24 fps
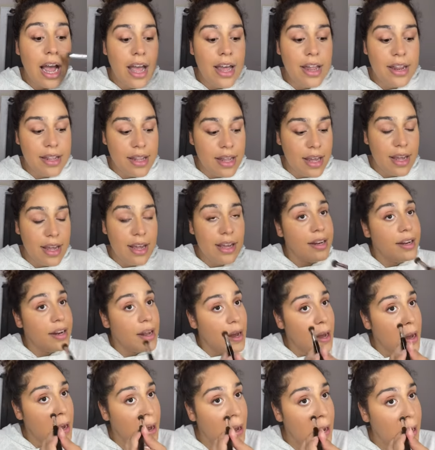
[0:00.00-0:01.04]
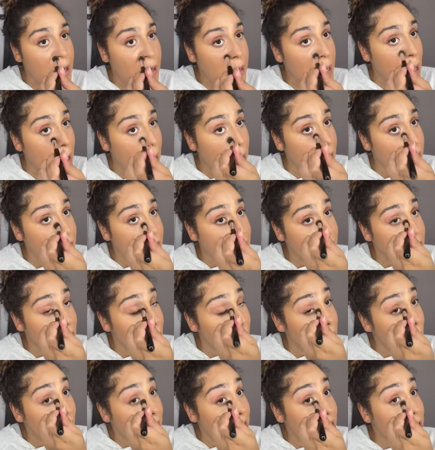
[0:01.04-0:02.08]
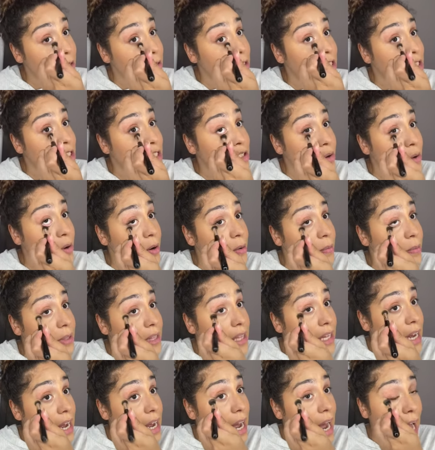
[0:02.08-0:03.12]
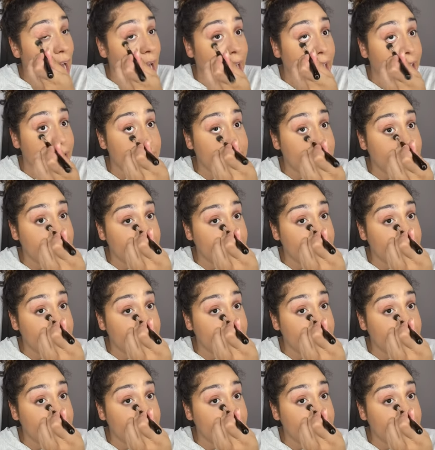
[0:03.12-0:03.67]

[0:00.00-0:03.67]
and then yeah. So back to the story with the guy.